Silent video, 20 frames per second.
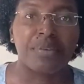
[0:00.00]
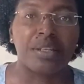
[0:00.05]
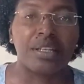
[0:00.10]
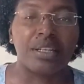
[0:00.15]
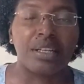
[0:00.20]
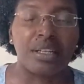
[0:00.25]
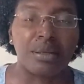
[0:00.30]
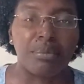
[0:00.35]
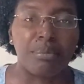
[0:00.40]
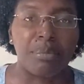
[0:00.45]

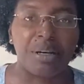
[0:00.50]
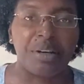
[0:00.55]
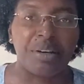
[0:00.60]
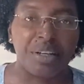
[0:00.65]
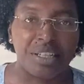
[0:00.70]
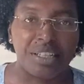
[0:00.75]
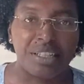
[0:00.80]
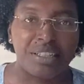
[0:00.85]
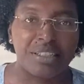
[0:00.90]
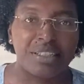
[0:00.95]
in
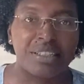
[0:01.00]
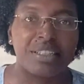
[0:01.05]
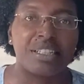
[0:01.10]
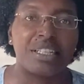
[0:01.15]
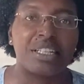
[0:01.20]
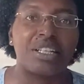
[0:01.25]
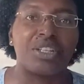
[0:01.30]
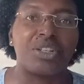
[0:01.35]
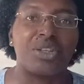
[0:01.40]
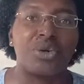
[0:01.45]
America,
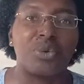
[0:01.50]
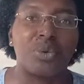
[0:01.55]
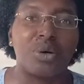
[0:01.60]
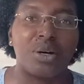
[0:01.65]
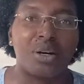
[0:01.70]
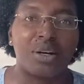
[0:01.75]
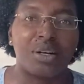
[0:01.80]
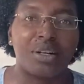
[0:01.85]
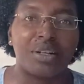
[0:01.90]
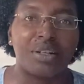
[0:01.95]
you
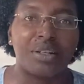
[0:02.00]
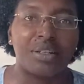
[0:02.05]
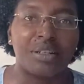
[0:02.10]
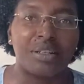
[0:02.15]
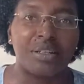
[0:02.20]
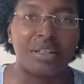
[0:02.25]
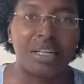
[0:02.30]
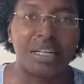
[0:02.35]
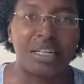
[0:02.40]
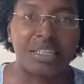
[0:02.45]

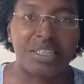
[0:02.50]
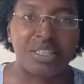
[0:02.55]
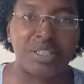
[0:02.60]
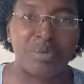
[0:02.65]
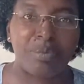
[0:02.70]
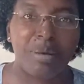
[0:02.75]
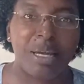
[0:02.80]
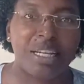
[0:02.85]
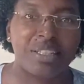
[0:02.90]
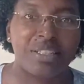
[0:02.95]
are
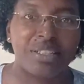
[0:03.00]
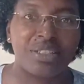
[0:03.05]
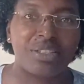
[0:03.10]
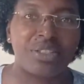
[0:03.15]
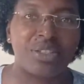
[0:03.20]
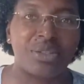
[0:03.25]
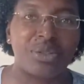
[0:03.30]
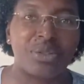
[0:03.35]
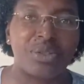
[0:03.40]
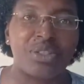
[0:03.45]
expected
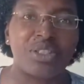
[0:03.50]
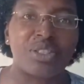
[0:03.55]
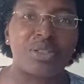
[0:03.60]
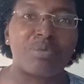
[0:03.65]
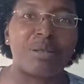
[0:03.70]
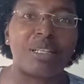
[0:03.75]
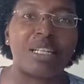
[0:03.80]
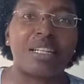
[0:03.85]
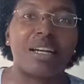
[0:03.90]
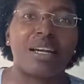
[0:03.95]
to
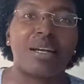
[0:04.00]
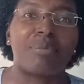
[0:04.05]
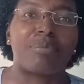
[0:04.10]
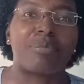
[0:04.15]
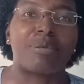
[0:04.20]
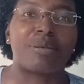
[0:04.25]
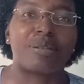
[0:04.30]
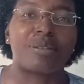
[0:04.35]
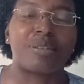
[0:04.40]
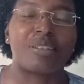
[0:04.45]
speak
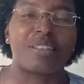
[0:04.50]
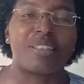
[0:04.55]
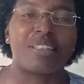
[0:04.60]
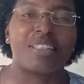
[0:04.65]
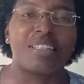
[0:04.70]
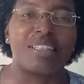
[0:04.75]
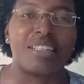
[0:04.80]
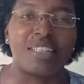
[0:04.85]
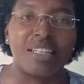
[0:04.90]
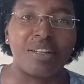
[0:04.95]
up.
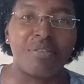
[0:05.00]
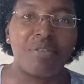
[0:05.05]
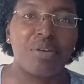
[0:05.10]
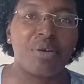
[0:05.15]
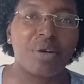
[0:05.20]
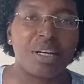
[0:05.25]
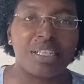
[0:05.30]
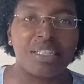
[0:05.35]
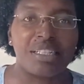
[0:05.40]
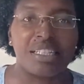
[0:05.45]
Give
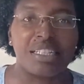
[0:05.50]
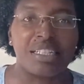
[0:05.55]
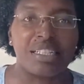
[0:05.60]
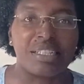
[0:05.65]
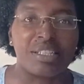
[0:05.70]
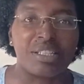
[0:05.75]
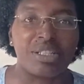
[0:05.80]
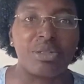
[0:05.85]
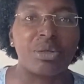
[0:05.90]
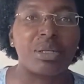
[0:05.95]
your
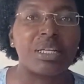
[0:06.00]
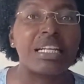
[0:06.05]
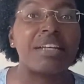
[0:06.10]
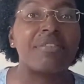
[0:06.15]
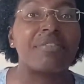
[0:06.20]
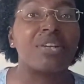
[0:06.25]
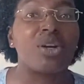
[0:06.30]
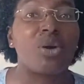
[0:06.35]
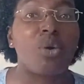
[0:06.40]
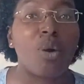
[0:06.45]
ideas. You can
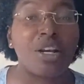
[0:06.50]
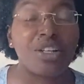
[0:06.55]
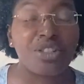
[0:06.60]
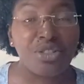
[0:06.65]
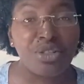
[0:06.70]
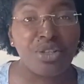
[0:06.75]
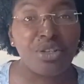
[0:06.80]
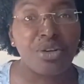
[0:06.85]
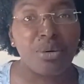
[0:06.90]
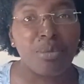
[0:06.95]
even
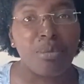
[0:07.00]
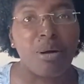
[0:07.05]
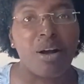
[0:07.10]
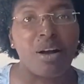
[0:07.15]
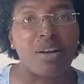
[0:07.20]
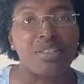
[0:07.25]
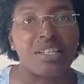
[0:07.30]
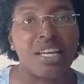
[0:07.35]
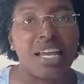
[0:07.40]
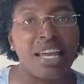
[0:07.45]
question your
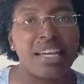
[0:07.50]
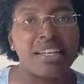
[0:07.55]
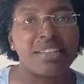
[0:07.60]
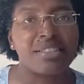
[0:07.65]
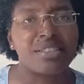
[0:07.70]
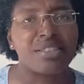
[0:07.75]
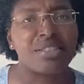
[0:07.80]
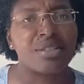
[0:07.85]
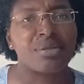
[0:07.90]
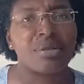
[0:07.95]
boss. Hey, is
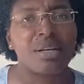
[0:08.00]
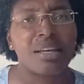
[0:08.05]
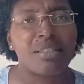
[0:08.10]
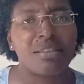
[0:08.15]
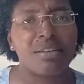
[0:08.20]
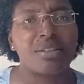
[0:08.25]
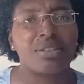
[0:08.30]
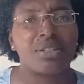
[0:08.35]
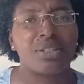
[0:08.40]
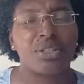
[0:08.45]
this the right
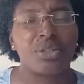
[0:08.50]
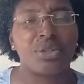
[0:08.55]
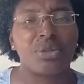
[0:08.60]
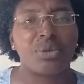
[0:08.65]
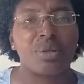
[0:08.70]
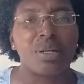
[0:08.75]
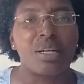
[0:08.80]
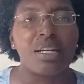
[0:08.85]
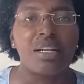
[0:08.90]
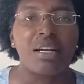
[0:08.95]
thing to
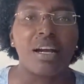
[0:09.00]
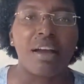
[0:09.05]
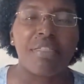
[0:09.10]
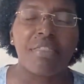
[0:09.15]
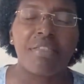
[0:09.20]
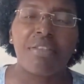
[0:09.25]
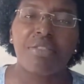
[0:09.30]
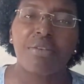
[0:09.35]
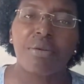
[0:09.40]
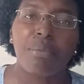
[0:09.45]
do? I
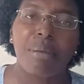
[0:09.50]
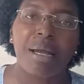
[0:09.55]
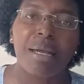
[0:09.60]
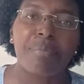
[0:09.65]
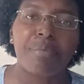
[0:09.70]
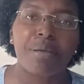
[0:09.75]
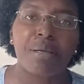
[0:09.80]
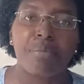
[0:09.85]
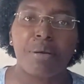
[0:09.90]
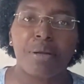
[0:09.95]
think there
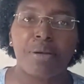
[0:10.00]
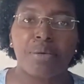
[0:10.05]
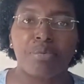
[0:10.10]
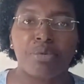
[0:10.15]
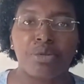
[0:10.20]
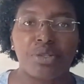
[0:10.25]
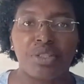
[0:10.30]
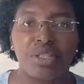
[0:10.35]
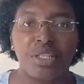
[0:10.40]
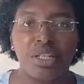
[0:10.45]
might be a better
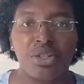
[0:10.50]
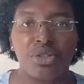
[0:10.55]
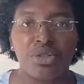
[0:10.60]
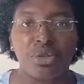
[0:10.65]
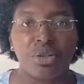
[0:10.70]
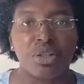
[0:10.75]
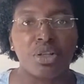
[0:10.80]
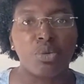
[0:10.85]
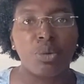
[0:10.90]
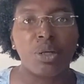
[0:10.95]

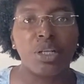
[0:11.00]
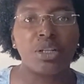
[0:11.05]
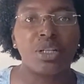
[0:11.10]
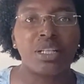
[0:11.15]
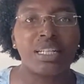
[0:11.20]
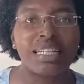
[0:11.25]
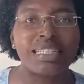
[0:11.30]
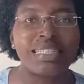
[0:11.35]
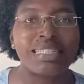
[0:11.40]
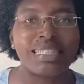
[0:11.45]
procedure. Could we
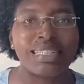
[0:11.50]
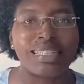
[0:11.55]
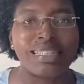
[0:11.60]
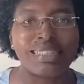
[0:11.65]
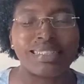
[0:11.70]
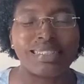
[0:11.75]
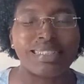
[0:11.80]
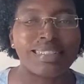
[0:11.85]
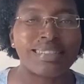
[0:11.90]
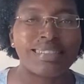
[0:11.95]
look into
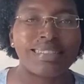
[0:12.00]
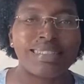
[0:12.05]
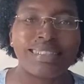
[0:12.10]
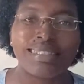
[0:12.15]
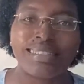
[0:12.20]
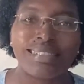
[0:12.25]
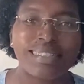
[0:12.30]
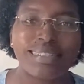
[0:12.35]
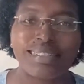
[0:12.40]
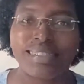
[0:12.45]
this?
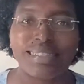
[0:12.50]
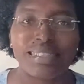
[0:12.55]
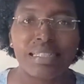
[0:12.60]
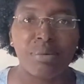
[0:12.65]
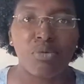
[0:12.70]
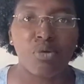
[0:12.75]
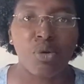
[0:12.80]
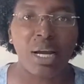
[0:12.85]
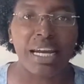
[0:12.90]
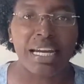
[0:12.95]
This doesn't
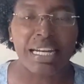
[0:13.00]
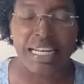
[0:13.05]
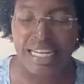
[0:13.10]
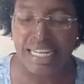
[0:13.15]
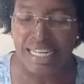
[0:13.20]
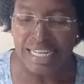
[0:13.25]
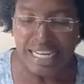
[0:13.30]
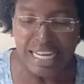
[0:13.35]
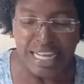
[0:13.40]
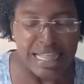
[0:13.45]
seem right.
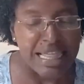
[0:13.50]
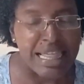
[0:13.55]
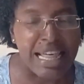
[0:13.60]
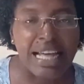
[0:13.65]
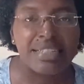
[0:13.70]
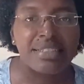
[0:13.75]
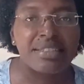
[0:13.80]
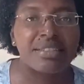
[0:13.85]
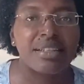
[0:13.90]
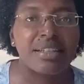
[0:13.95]

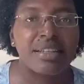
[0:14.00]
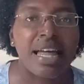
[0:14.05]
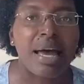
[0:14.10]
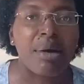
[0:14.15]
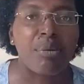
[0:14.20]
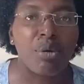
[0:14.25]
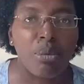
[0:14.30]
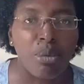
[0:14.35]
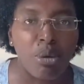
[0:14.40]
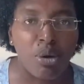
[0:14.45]
That's
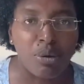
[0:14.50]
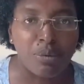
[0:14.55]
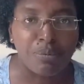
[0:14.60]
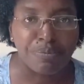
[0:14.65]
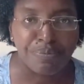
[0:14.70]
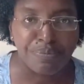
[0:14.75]
allowable.